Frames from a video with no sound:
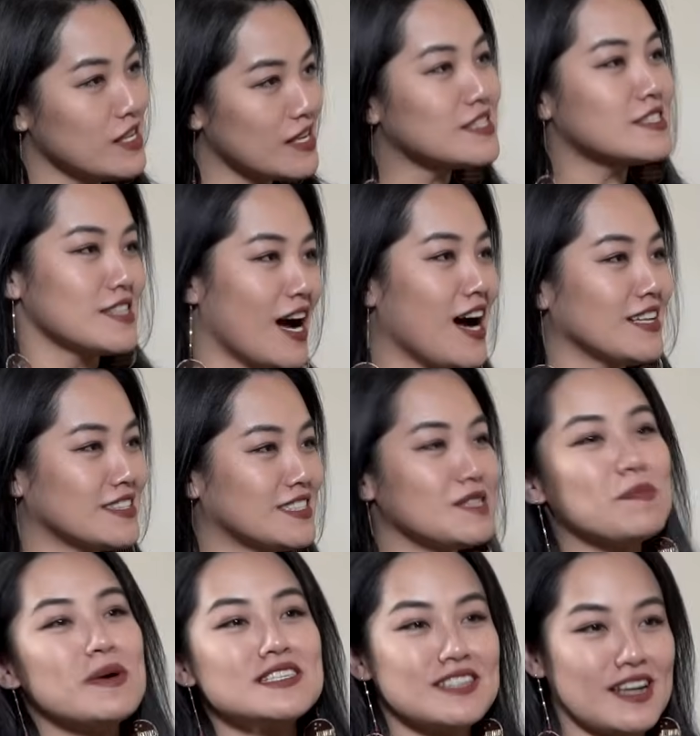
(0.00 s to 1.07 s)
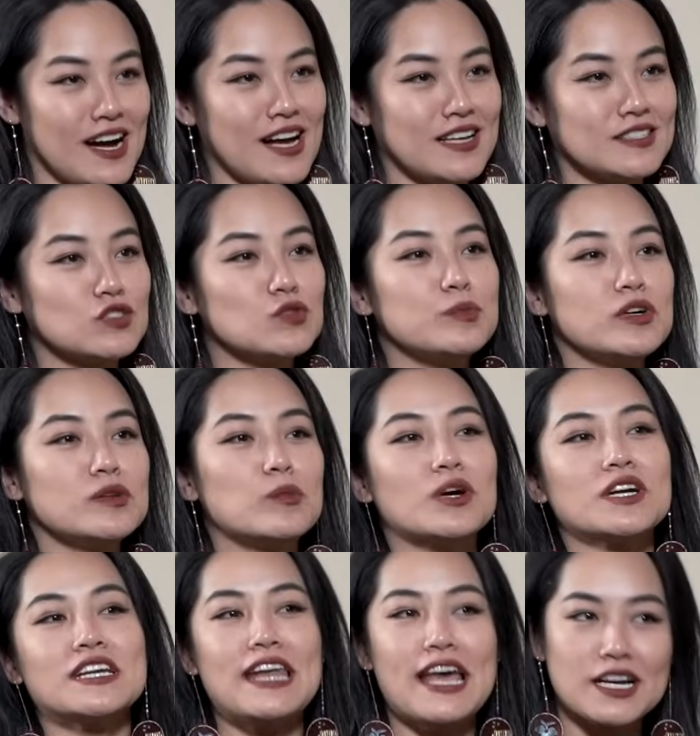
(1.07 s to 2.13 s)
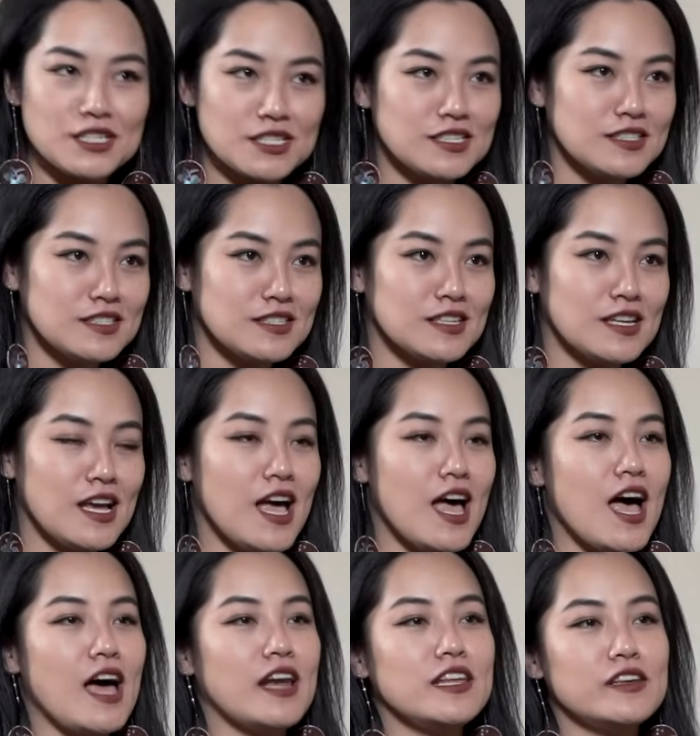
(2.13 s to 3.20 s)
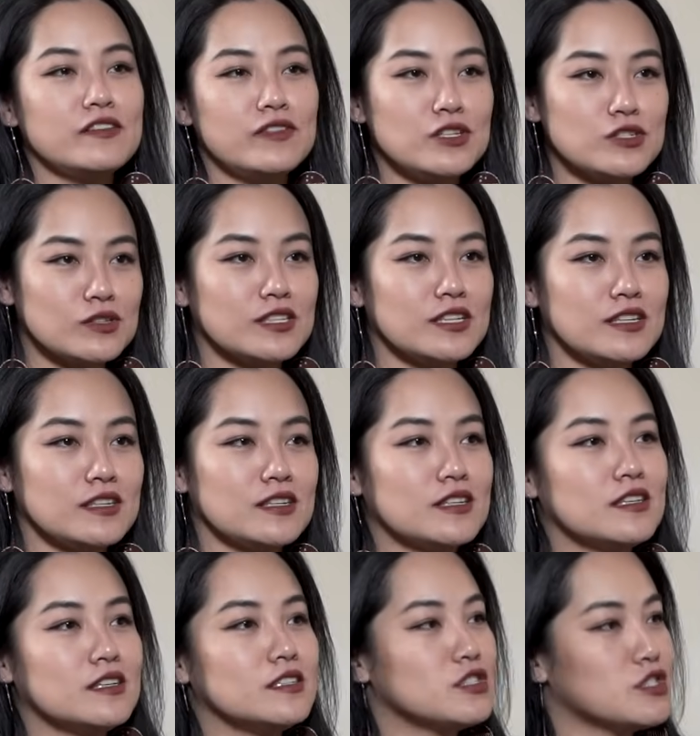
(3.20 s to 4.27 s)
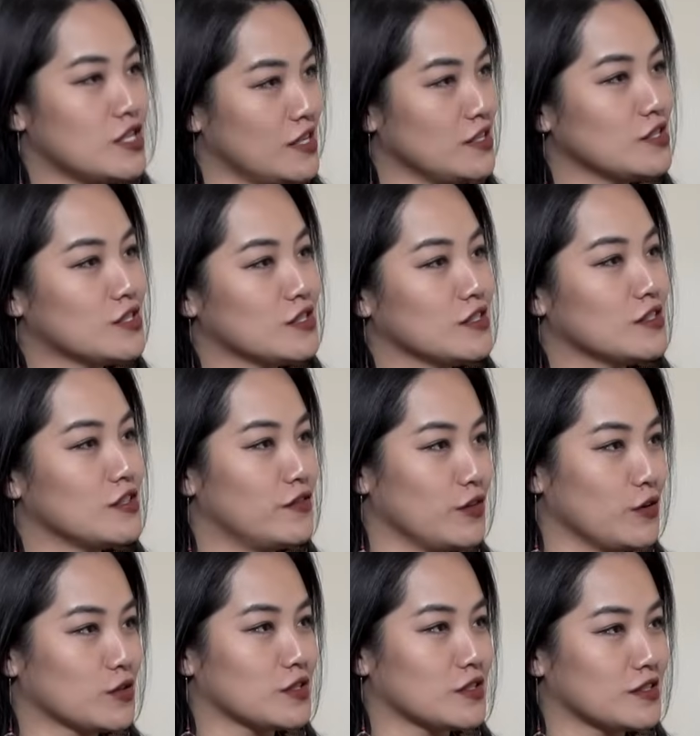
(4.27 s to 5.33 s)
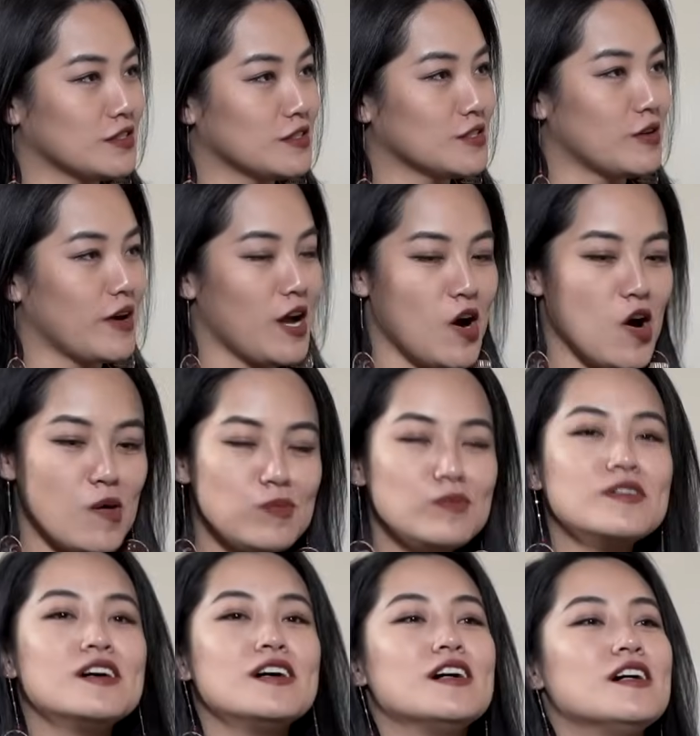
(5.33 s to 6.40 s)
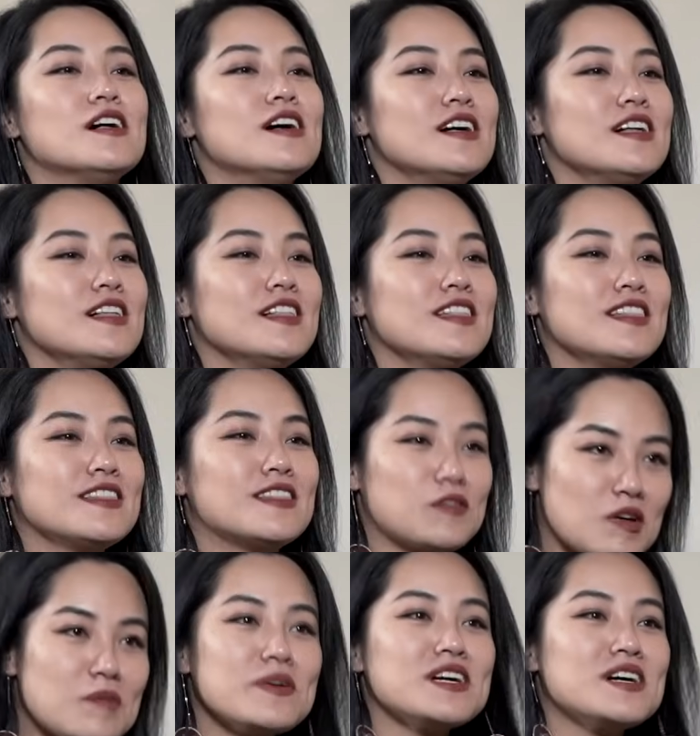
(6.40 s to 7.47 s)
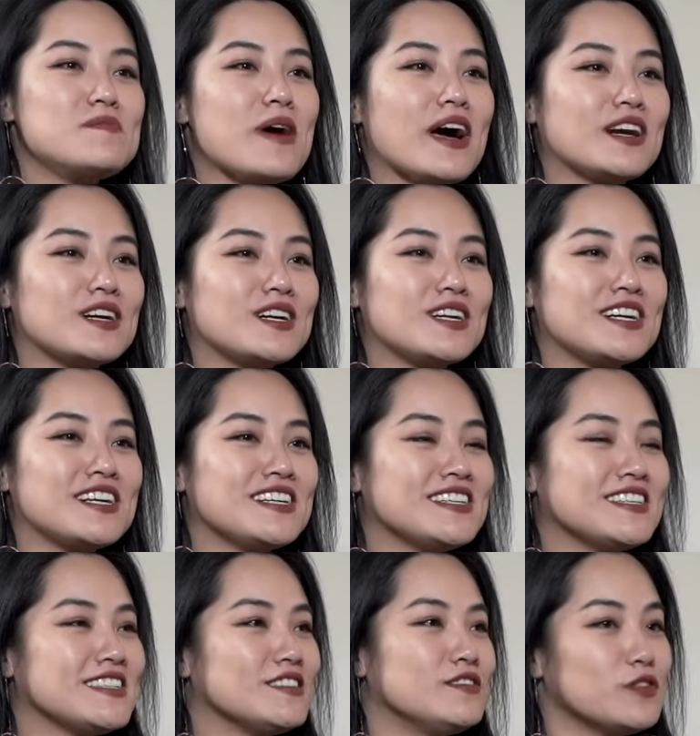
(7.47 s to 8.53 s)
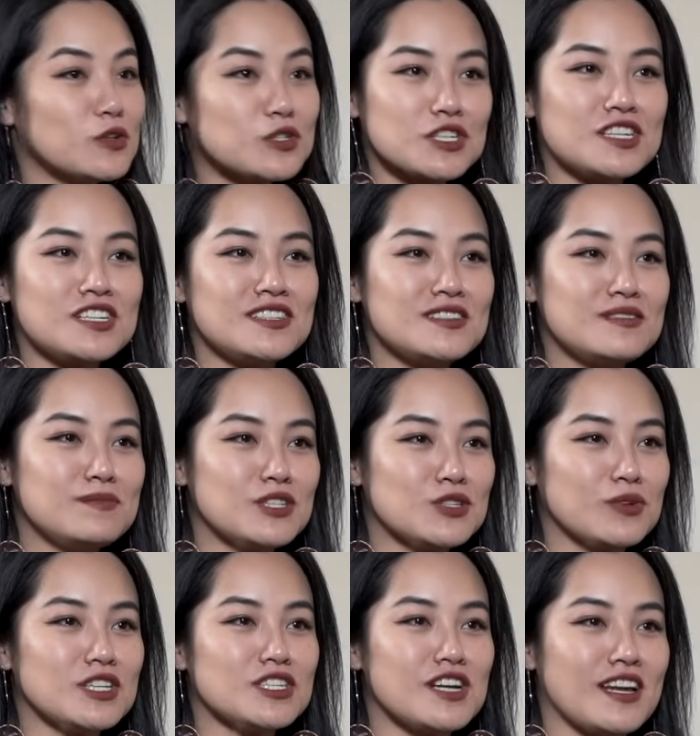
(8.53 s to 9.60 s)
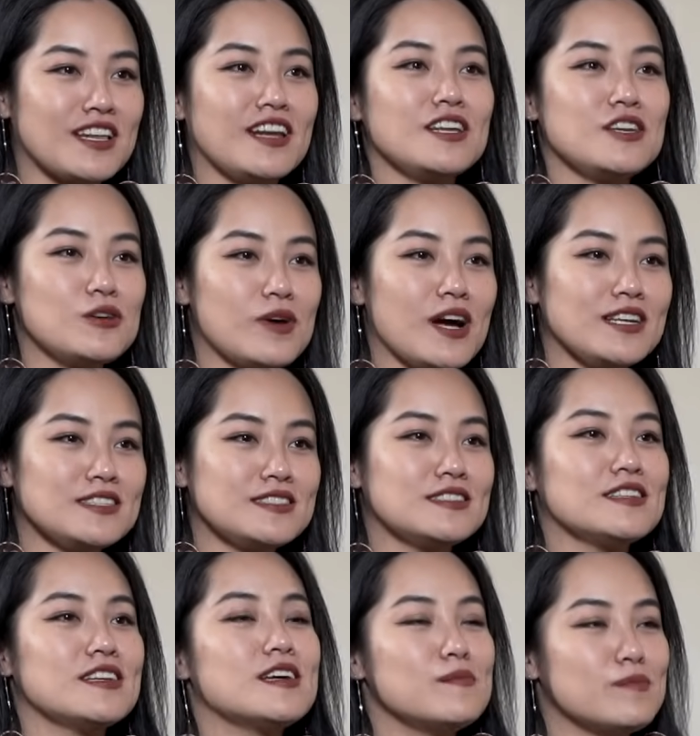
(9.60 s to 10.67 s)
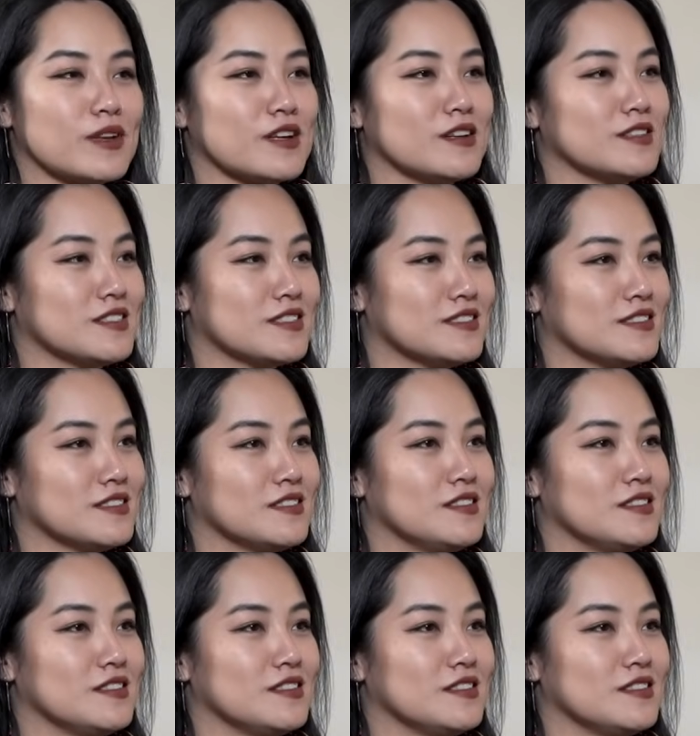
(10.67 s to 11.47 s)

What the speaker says: it's us, depends on us to build more connections and eventually change the future. So I hope there will be a better future between China and the US, because